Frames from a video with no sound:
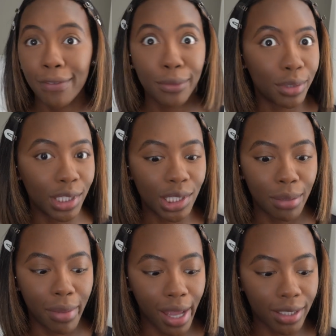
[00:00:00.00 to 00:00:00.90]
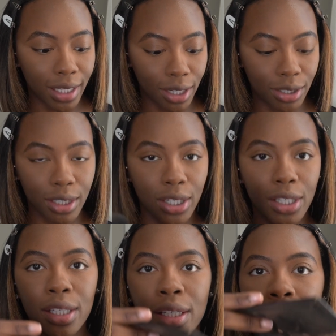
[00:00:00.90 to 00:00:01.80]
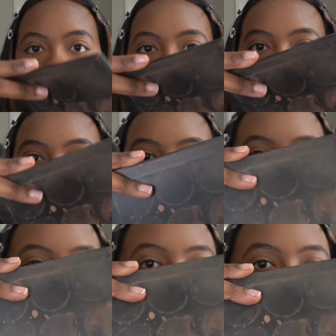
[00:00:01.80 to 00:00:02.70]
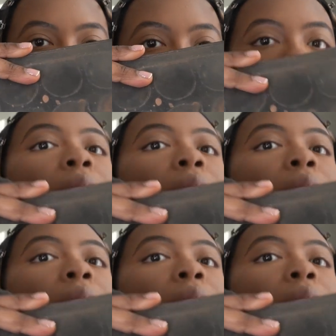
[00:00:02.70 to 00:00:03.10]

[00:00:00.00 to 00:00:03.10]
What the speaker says: from TJ Maxx. Actually, she's